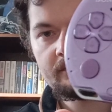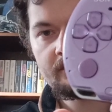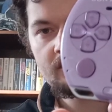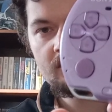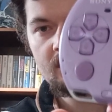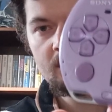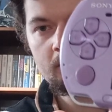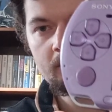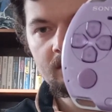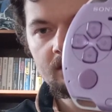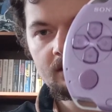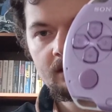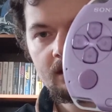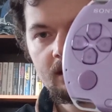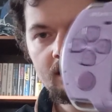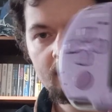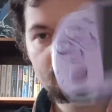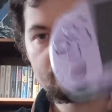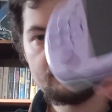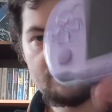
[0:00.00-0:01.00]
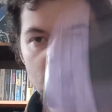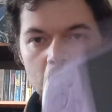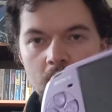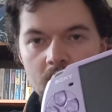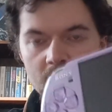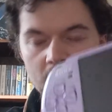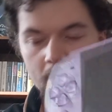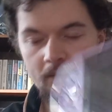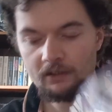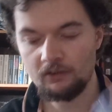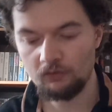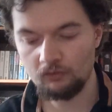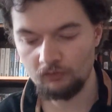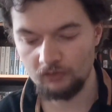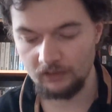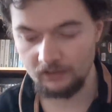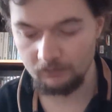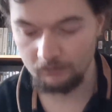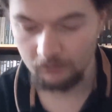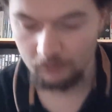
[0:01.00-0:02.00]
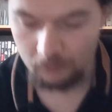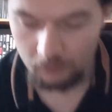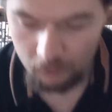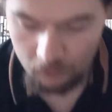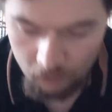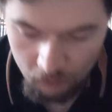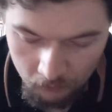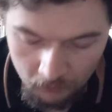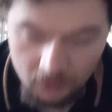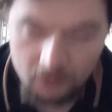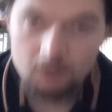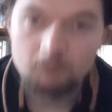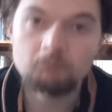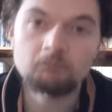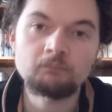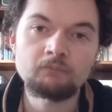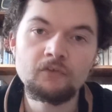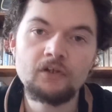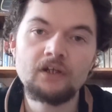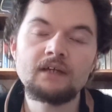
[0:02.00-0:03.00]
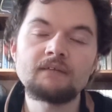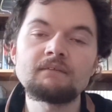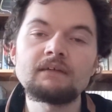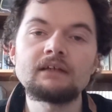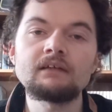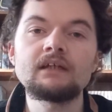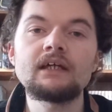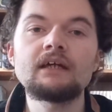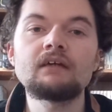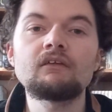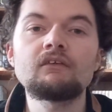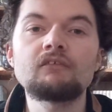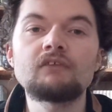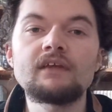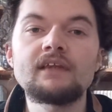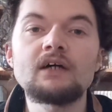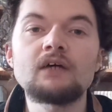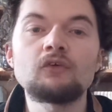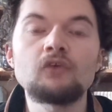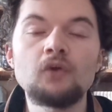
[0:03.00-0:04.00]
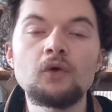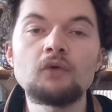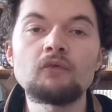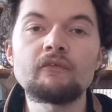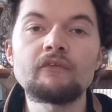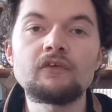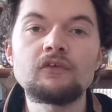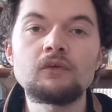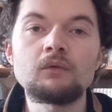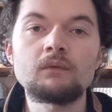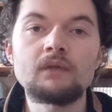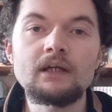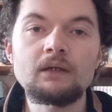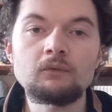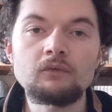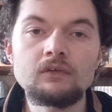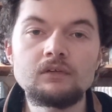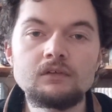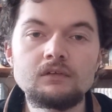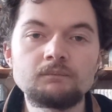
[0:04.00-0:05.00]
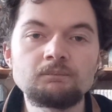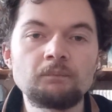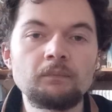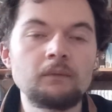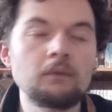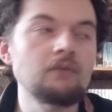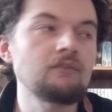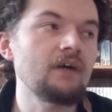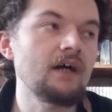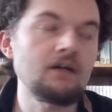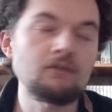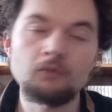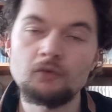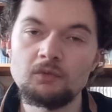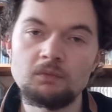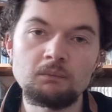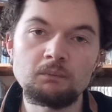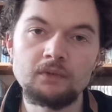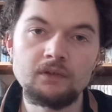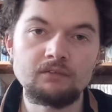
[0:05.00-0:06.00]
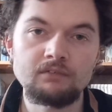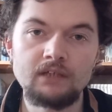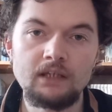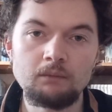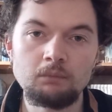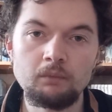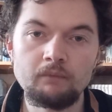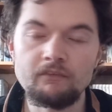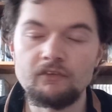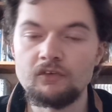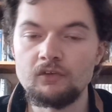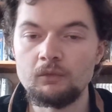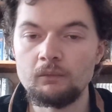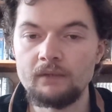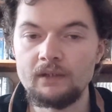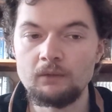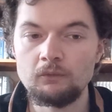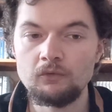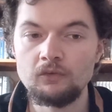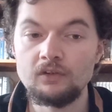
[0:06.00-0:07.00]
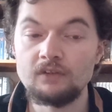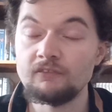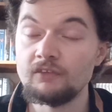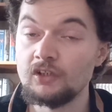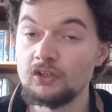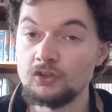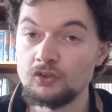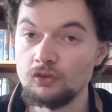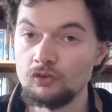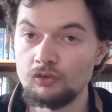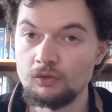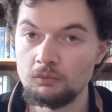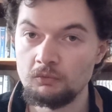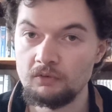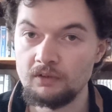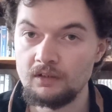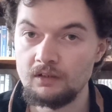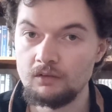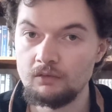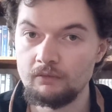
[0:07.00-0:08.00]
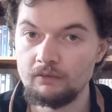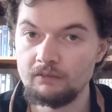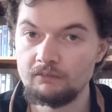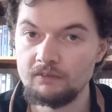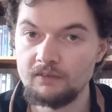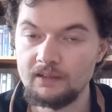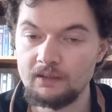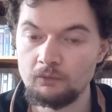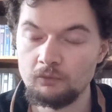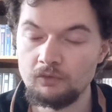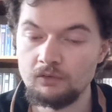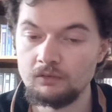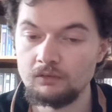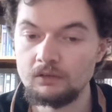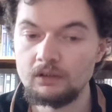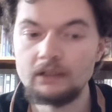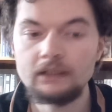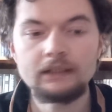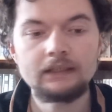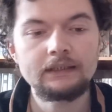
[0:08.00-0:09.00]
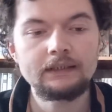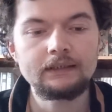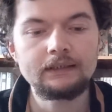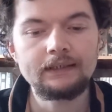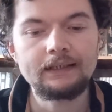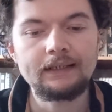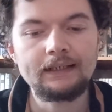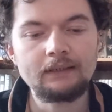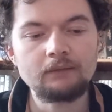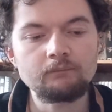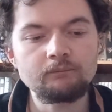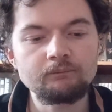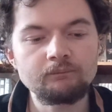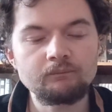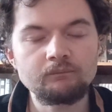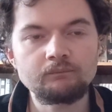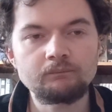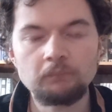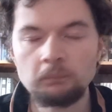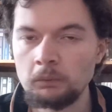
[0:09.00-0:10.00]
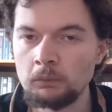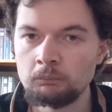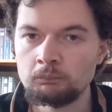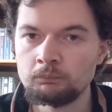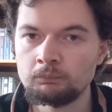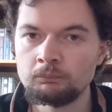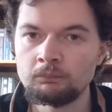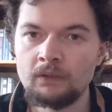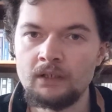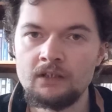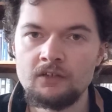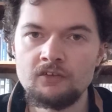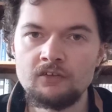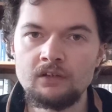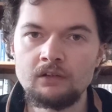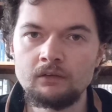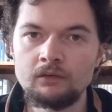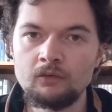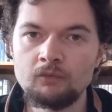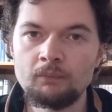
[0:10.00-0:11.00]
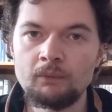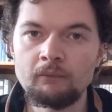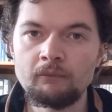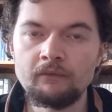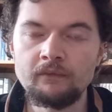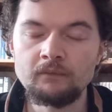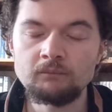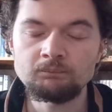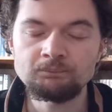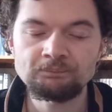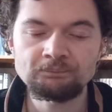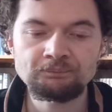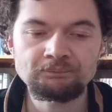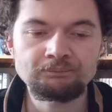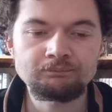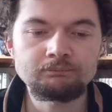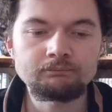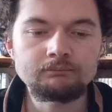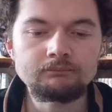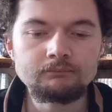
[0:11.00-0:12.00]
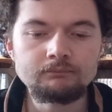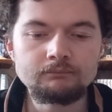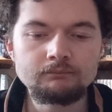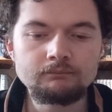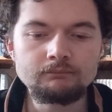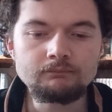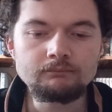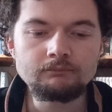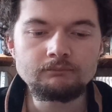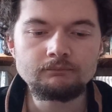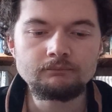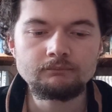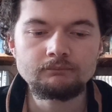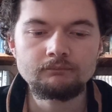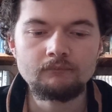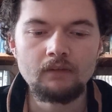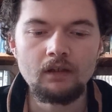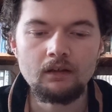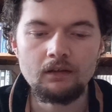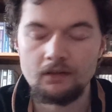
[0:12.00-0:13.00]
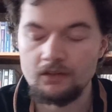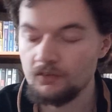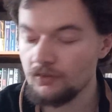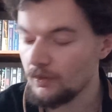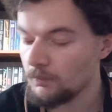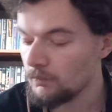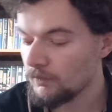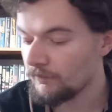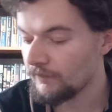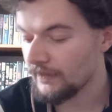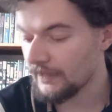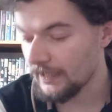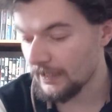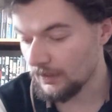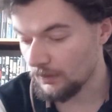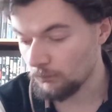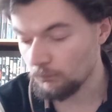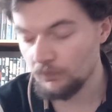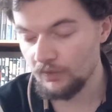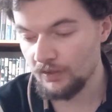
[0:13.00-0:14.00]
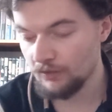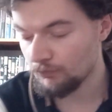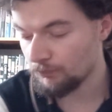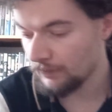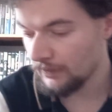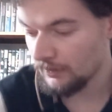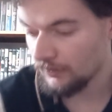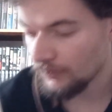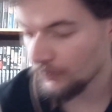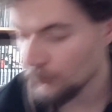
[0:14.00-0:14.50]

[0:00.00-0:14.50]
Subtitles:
the same thing you're getting. This one has a better screen, so I'd recommend getting a 3000 over the 2000. However, I've always been perfectly happy with the 2000. I've only just upgraded to the 3000, but I still use both of them. In terms of the games, I've picked